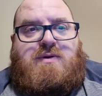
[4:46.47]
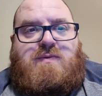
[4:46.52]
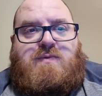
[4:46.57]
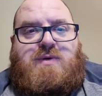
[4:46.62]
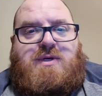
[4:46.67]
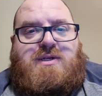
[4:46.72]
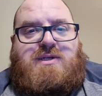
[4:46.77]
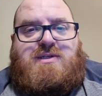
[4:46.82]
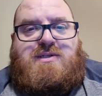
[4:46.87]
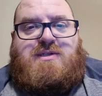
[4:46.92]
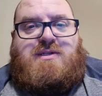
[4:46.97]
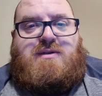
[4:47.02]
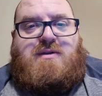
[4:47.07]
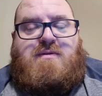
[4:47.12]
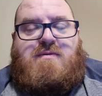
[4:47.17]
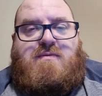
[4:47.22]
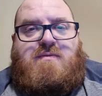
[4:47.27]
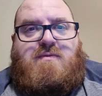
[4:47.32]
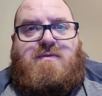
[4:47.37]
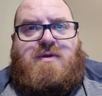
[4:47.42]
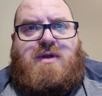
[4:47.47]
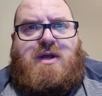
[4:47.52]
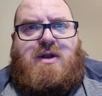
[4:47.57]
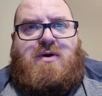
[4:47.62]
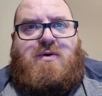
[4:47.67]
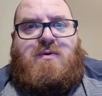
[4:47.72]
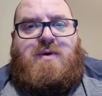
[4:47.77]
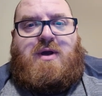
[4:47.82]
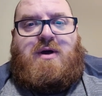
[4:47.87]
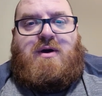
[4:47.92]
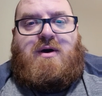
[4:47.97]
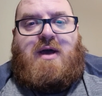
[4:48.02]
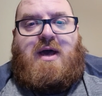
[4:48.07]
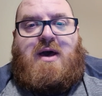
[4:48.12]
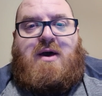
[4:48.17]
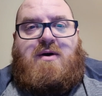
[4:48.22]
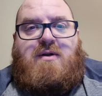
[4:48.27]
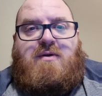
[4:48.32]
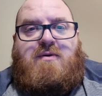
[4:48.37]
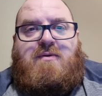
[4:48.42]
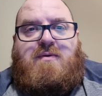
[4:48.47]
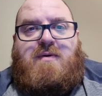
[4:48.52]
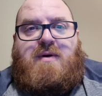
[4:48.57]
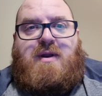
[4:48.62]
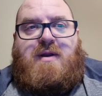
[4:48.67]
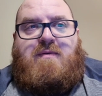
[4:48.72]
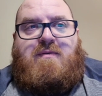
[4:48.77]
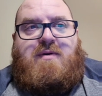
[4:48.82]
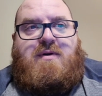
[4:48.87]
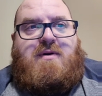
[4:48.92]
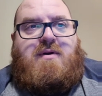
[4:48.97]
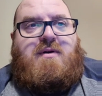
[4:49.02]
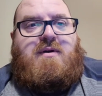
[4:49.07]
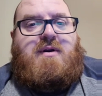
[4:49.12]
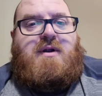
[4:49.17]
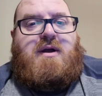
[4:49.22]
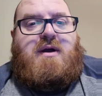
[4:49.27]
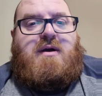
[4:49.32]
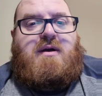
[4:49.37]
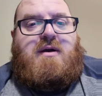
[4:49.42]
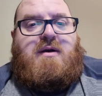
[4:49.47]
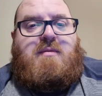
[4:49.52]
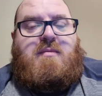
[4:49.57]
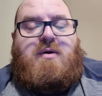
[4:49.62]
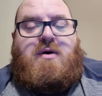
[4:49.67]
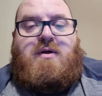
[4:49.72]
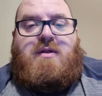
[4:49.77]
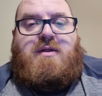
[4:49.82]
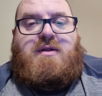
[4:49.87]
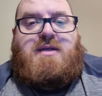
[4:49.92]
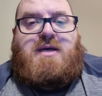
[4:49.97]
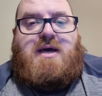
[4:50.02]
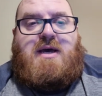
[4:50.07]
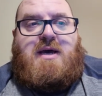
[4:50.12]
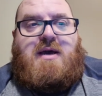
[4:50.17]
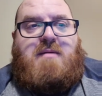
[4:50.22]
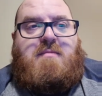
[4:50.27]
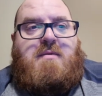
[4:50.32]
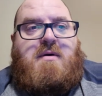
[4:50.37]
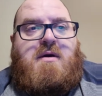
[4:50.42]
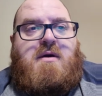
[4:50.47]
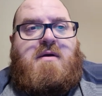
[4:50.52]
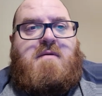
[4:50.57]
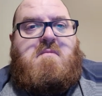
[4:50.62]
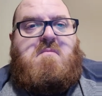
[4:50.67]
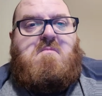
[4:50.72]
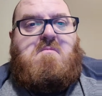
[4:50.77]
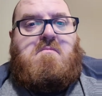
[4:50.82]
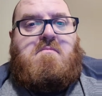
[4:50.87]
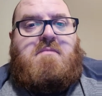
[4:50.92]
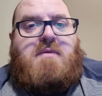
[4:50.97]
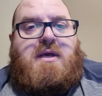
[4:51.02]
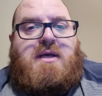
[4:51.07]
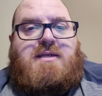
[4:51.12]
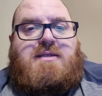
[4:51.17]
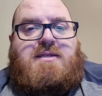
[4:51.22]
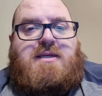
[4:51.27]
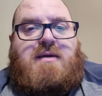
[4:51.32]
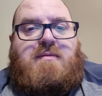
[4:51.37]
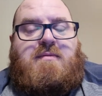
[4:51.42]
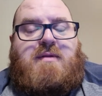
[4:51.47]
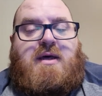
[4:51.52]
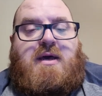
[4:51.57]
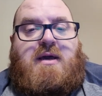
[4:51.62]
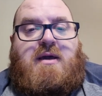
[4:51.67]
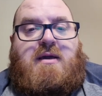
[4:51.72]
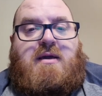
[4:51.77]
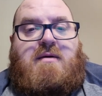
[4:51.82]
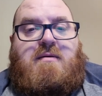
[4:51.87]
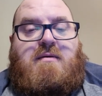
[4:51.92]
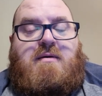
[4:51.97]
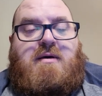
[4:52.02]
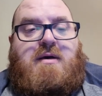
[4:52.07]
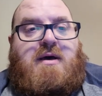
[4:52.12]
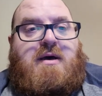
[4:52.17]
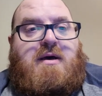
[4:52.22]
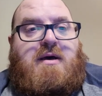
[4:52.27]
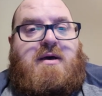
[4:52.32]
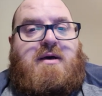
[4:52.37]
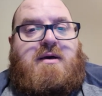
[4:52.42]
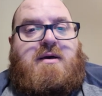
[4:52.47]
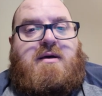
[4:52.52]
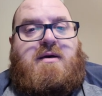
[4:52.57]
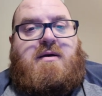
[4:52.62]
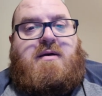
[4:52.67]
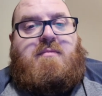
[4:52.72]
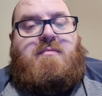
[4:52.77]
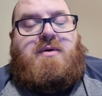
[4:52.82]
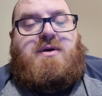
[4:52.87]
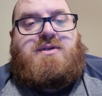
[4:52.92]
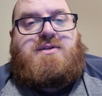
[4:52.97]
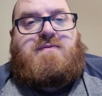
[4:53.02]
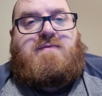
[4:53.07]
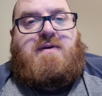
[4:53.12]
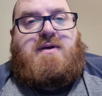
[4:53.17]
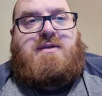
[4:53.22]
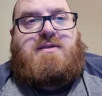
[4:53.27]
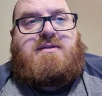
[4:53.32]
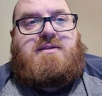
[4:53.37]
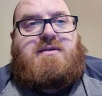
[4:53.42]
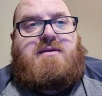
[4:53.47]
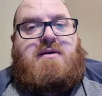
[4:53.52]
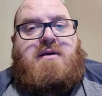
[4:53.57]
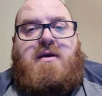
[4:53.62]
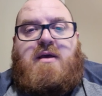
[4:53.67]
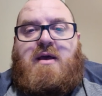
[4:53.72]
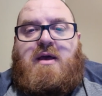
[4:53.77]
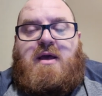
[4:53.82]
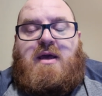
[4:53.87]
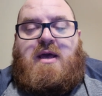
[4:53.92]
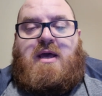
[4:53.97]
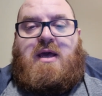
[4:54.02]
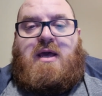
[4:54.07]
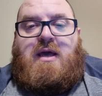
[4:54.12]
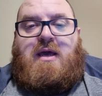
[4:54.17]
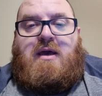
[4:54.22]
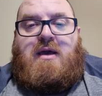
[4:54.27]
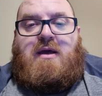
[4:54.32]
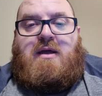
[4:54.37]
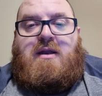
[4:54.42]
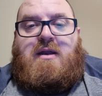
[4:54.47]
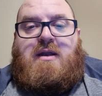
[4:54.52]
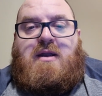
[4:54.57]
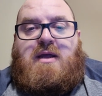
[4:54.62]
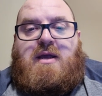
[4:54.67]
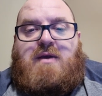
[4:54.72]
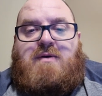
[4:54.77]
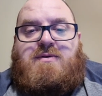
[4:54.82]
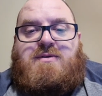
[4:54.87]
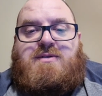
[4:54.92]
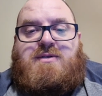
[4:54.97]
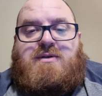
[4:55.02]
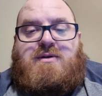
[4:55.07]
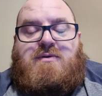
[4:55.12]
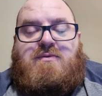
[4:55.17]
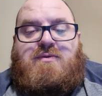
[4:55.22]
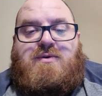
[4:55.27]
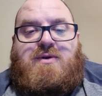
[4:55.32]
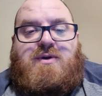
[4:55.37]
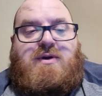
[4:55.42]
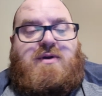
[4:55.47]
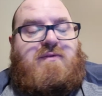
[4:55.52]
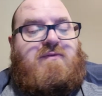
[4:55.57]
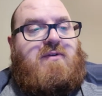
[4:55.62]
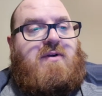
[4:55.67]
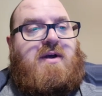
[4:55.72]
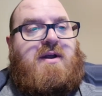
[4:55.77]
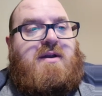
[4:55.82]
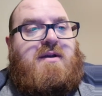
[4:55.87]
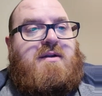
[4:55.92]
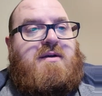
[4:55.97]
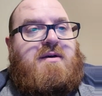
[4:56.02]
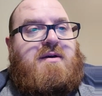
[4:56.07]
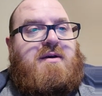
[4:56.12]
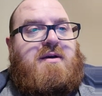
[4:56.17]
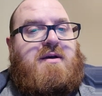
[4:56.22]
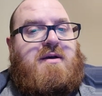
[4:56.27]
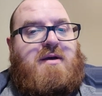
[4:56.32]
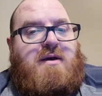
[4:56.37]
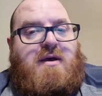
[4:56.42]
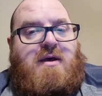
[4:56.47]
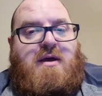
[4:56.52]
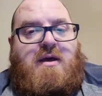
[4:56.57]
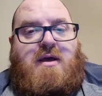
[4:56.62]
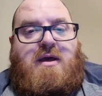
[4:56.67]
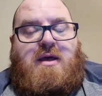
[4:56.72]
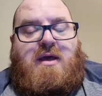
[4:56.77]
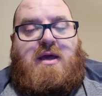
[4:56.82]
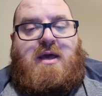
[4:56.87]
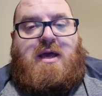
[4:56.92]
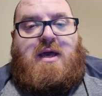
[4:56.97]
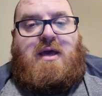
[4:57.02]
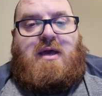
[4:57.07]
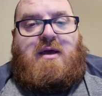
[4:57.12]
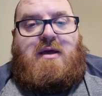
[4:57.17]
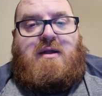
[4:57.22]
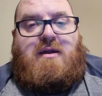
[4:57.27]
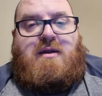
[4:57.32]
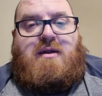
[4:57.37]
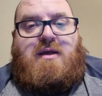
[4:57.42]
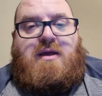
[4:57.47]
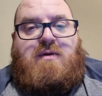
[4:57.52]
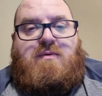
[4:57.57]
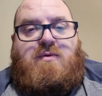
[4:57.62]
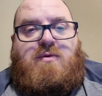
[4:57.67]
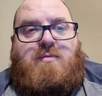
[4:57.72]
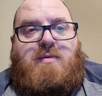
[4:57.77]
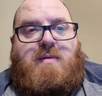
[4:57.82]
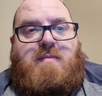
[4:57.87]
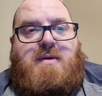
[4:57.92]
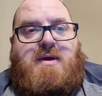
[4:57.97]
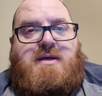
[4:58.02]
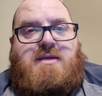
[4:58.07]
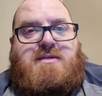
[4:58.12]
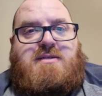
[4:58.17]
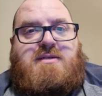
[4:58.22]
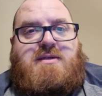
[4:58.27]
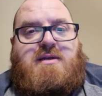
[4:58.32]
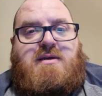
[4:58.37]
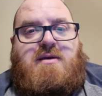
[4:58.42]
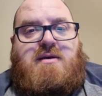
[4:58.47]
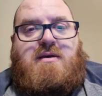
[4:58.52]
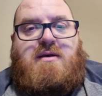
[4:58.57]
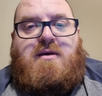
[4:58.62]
We just, we hung out or whatever all the time. It seemed like a bunch of us, and he was a really good friend, and he will be missed.